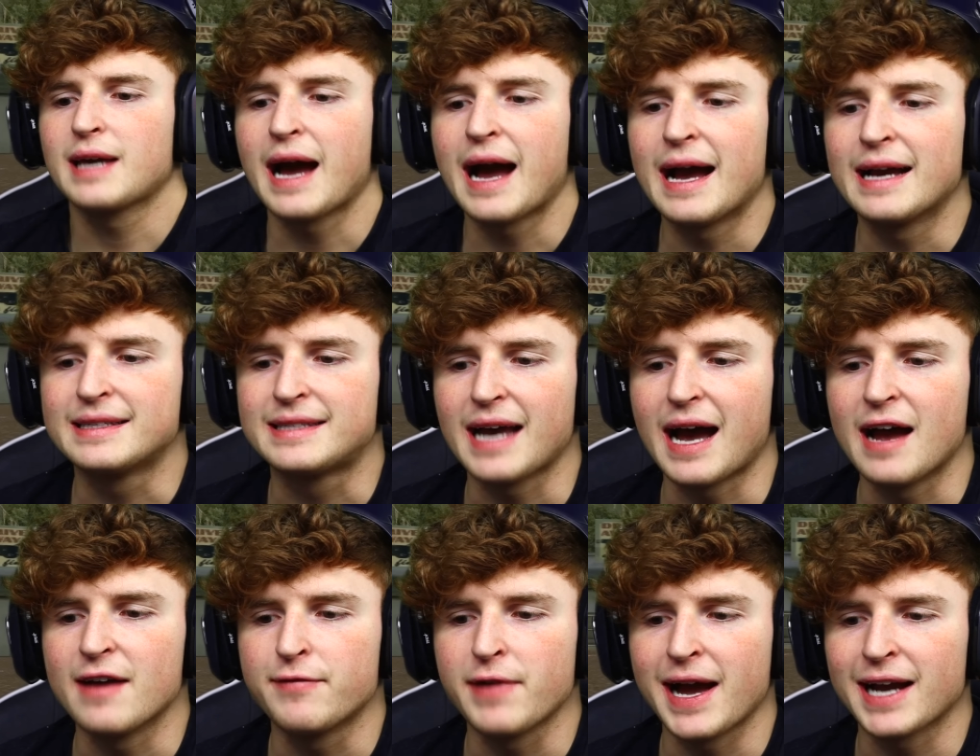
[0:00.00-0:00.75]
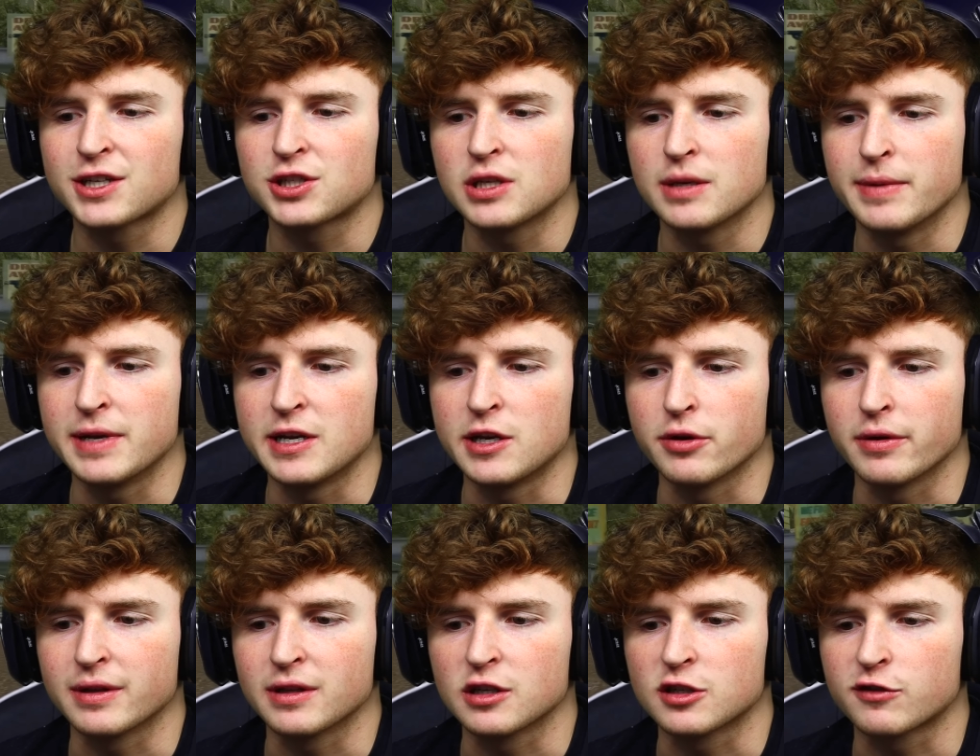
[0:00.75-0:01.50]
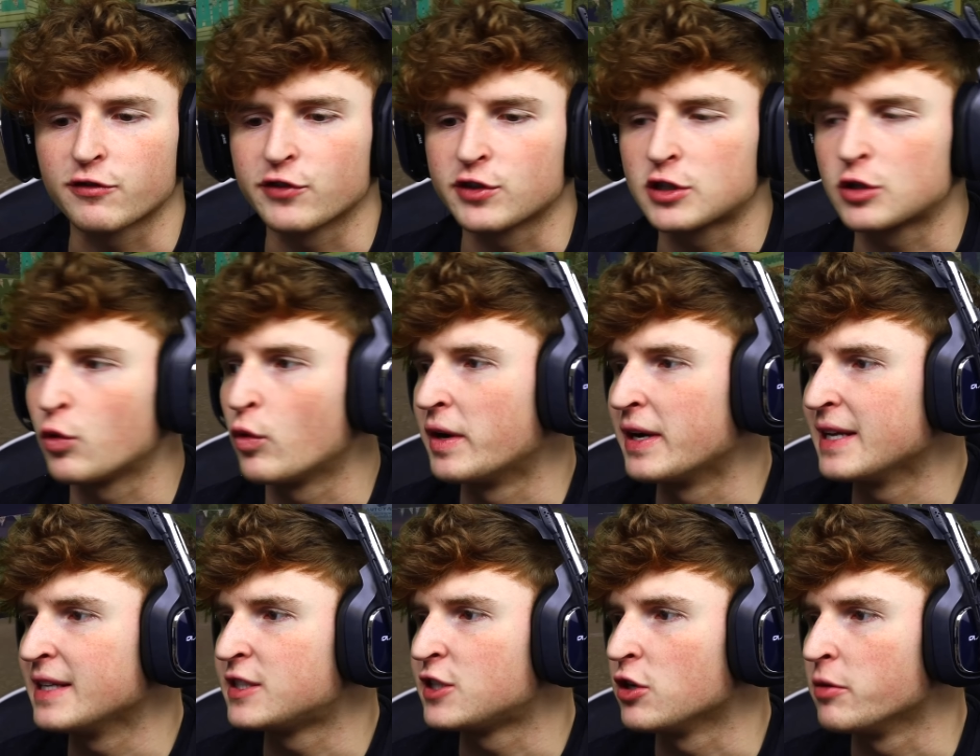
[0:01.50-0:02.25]
Guys, I've actually been doing this for
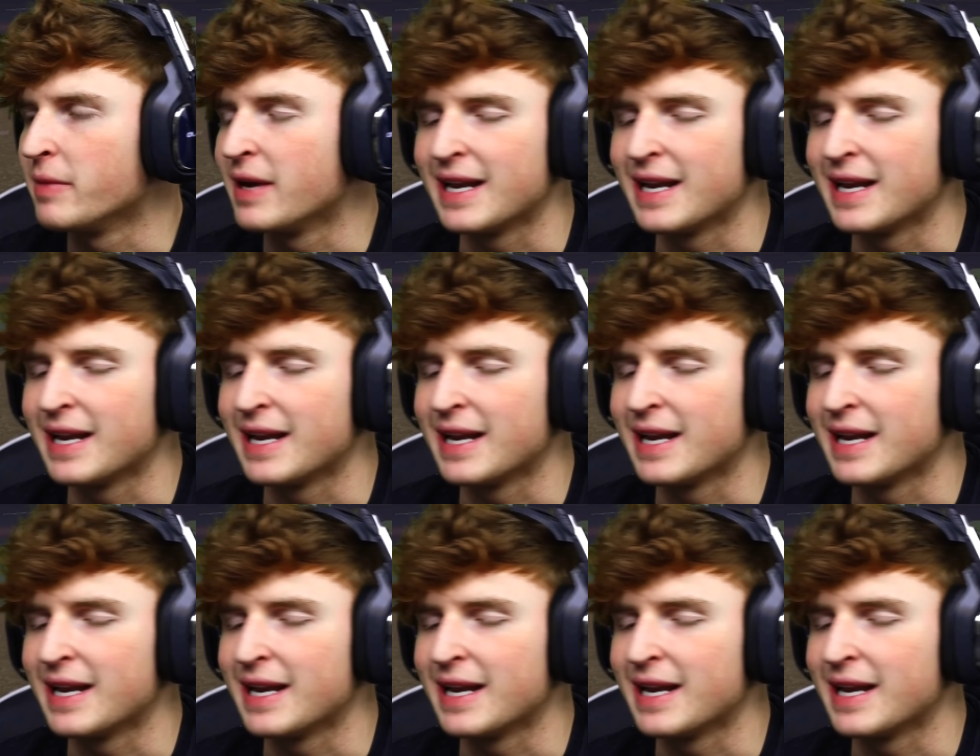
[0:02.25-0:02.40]
twenty-two